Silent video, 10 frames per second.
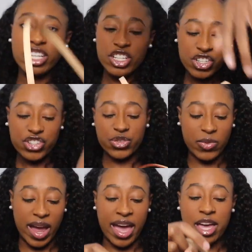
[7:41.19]
a
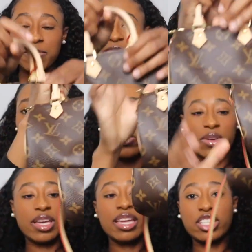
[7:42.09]
strap. So,
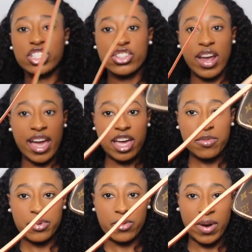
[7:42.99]
and a
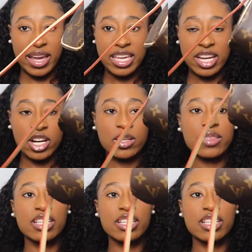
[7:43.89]
strap right here.